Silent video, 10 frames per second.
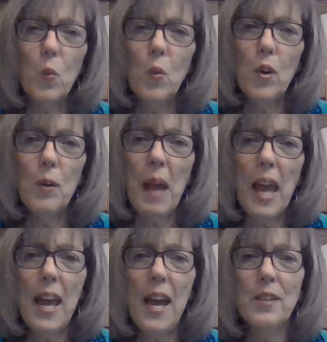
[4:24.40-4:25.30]
warm
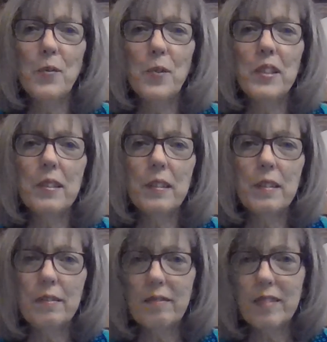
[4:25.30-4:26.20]
hand
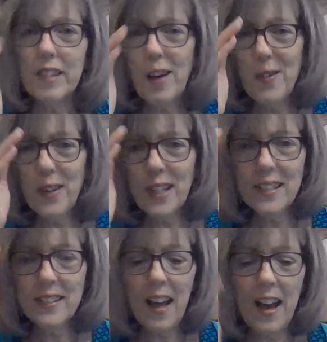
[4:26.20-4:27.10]
was covering
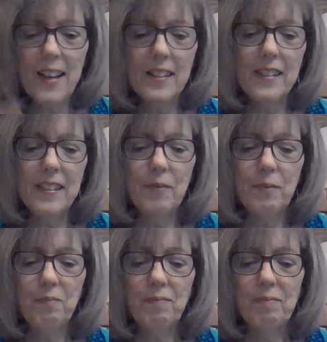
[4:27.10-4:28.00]
his eyes.
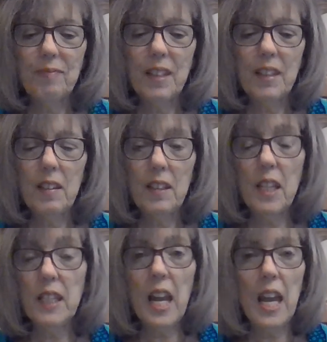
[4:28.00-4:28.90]

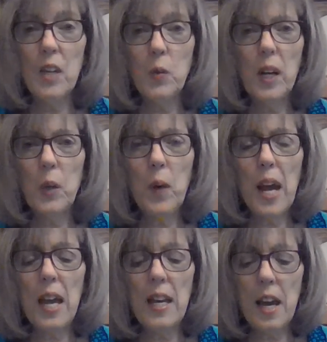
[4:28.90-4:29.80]
And the hand went
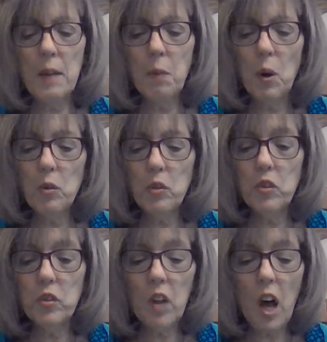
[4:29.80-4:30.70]
away, and
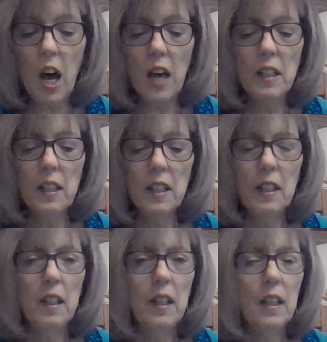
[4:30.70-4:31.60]
Moses saw.
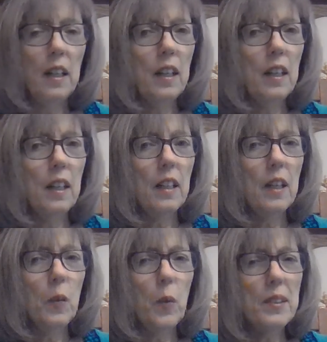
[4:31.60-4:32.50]

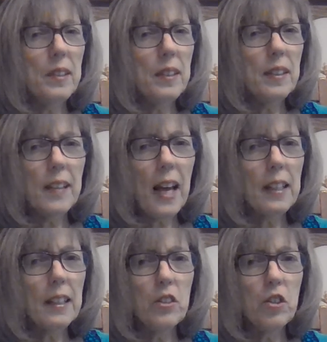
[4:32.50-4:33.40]
Wasn't
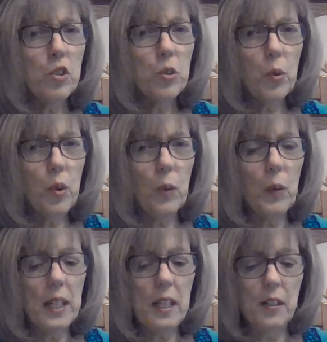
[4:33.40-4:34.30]
exactly sure
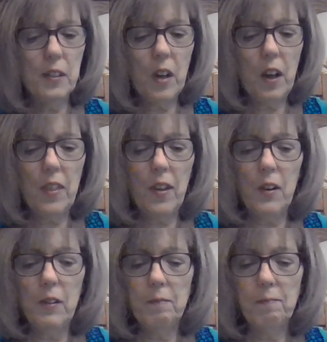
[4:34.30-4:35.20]
what he saw,
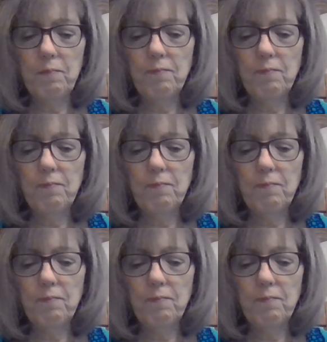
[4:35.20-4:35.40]
though.